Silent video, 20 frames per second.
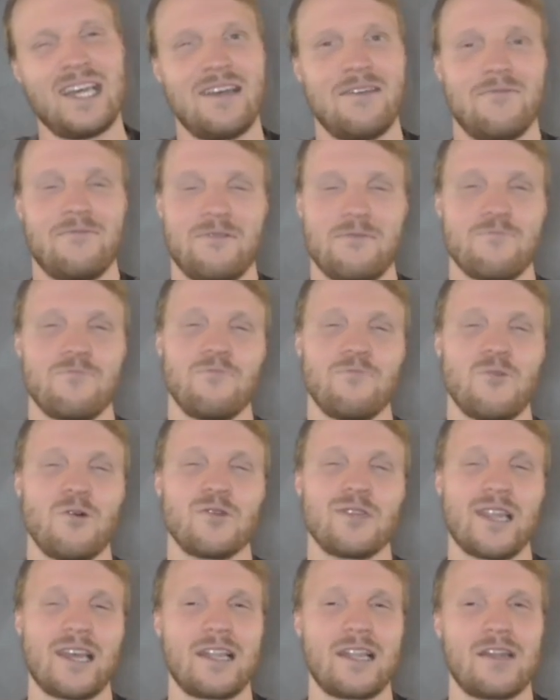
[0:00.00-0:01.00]
we
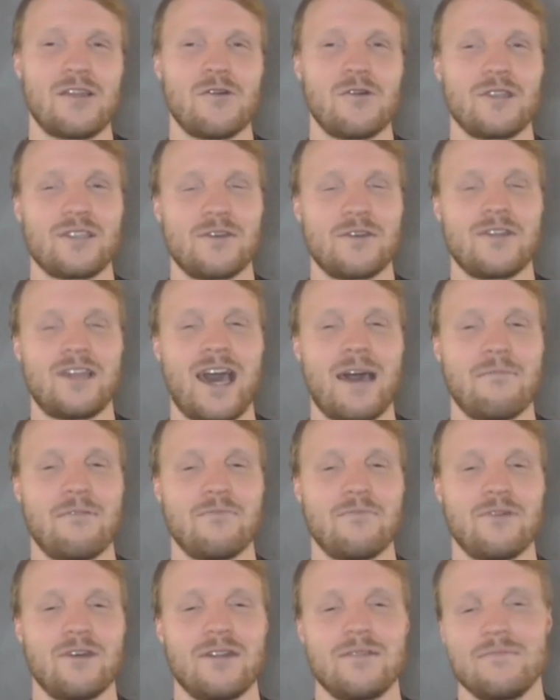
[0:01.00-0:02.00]
most likely know it's going to
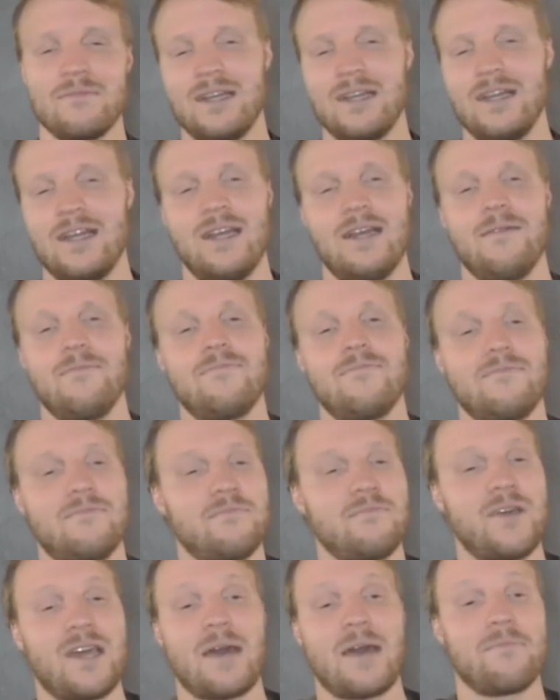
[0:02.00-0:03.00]
happen.
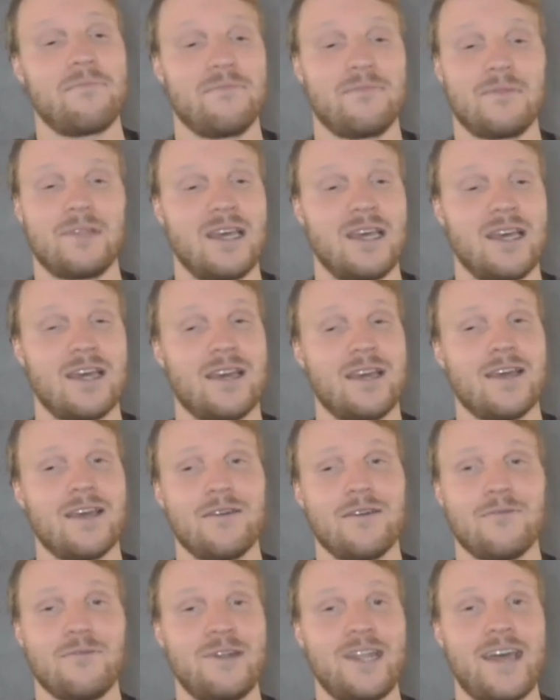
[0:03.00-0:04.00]
But
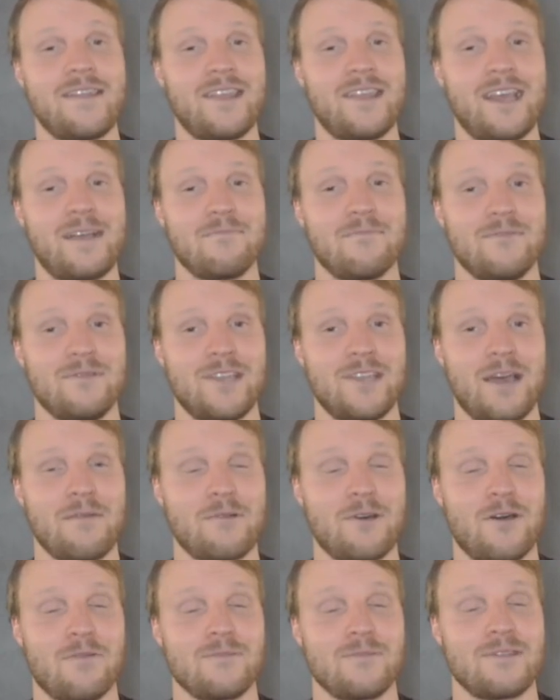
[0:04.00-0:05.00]
yeah, when that time
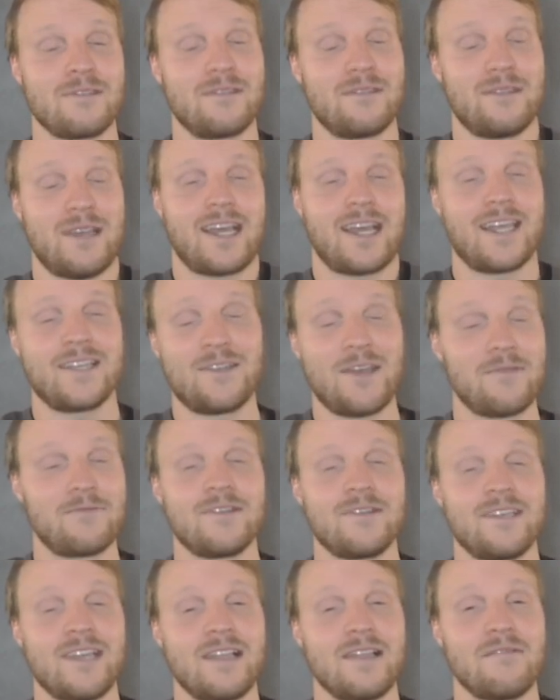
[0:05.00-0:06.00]
comes, I guess you have to
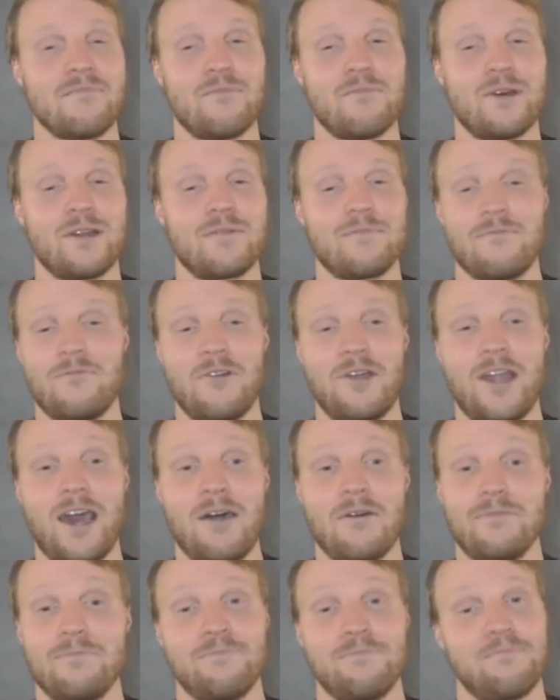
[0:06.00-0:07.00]
sell him. But for
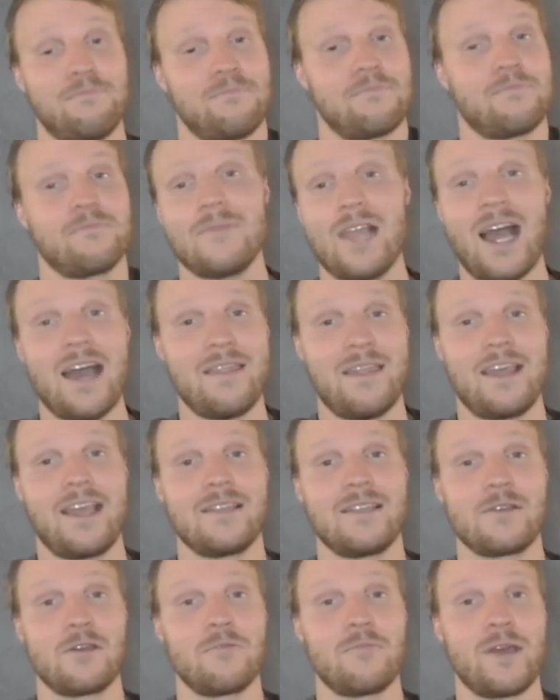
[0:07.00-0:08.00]
now, I think
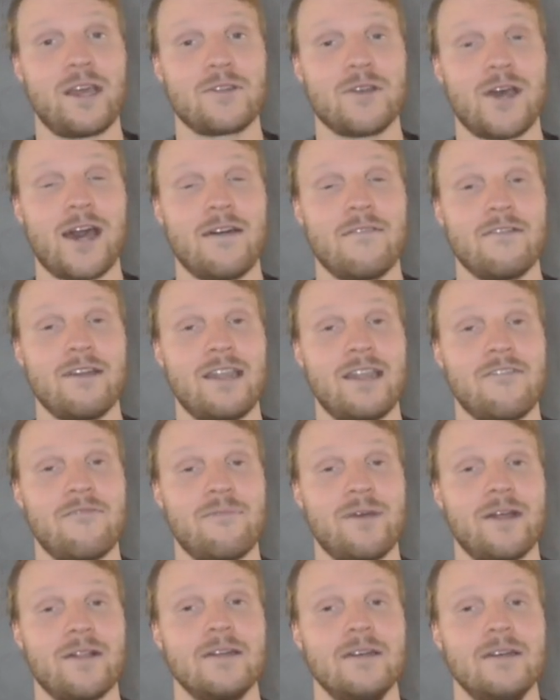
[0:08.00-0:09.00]
it's a good pick to have in FPL.